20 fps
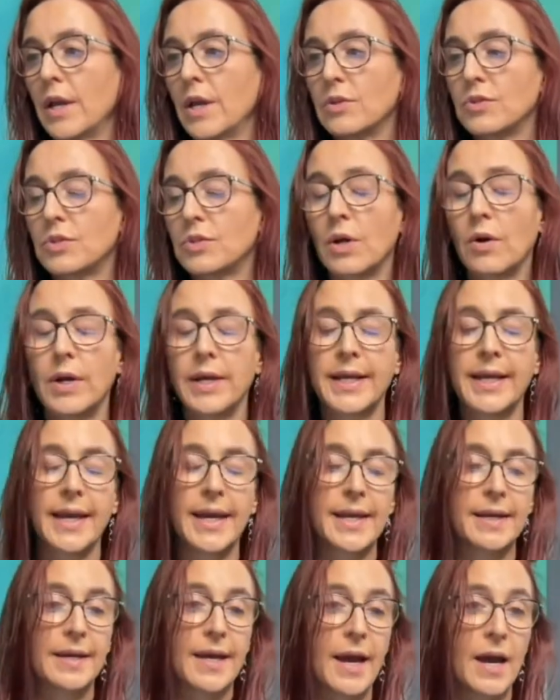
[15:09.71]
So
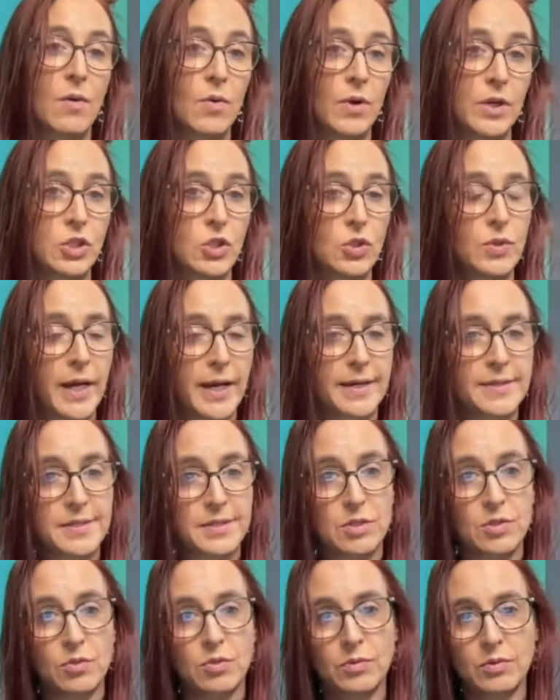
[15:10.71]
again, I want you guys
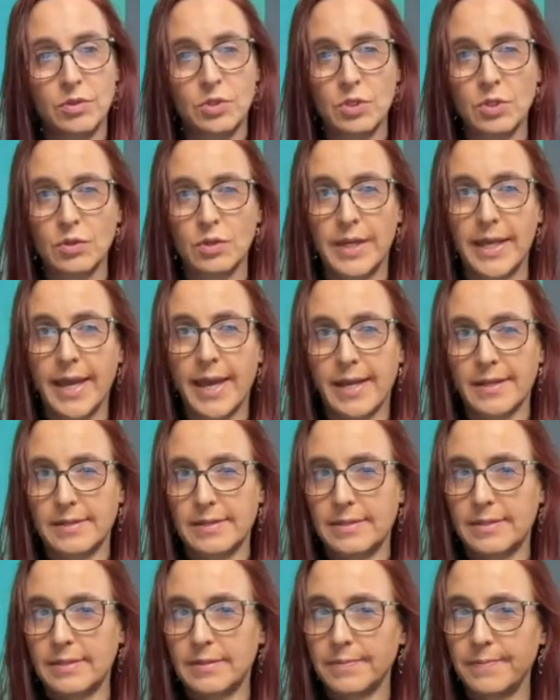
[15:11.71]
to
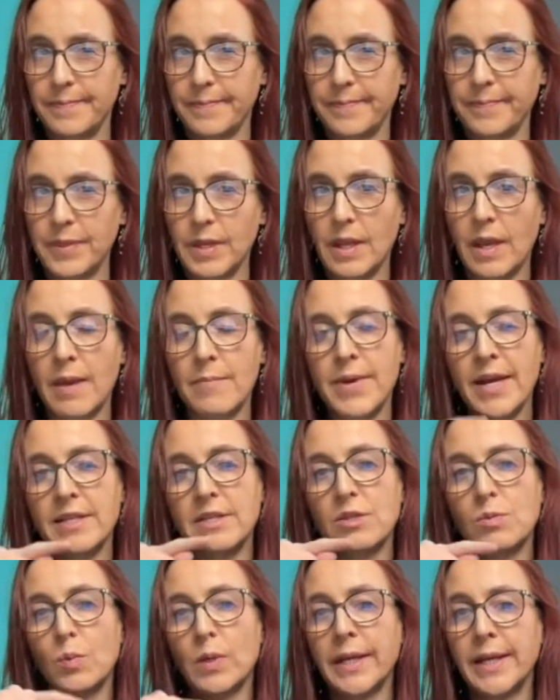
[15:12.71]
guess. Am I
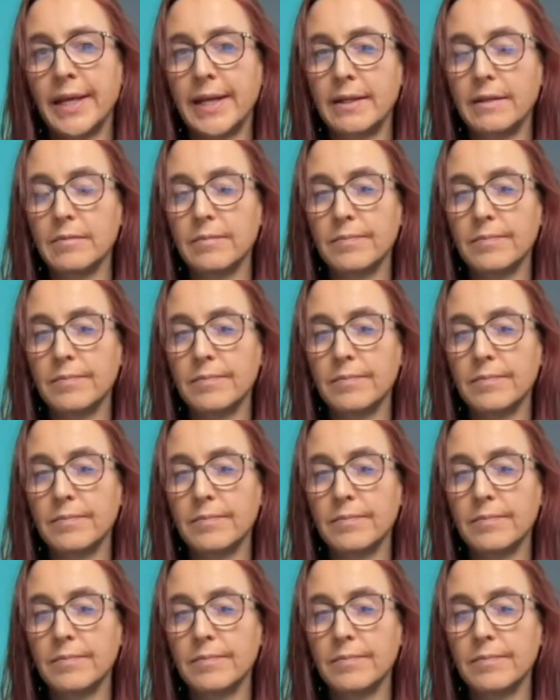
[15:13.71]
swinging?